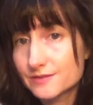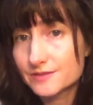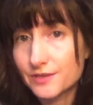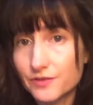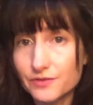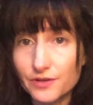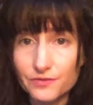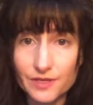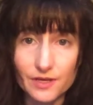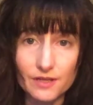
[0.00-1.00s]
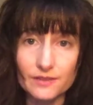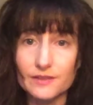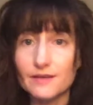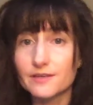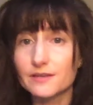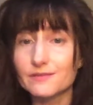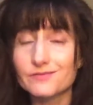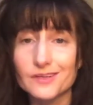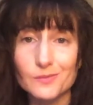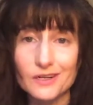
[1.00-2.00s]
So you know the 11
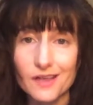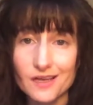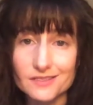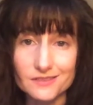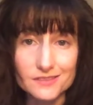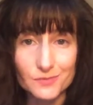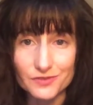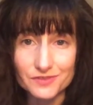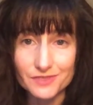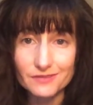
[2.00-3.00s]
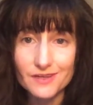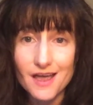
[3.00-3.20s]
fundamental asanas, most of you.